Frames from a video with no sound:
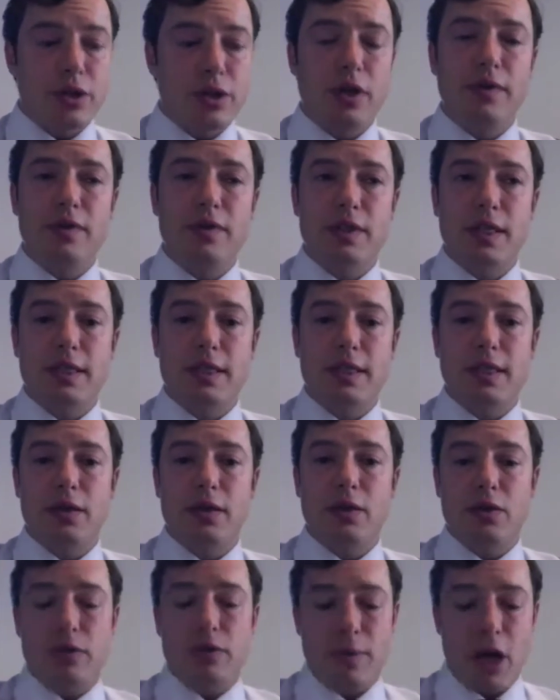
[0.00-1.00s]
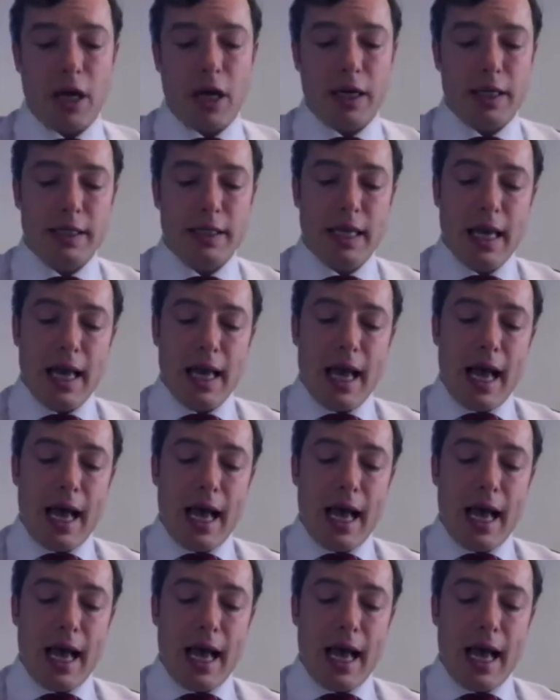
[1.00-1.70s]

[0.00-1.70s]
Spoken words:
services in those markets,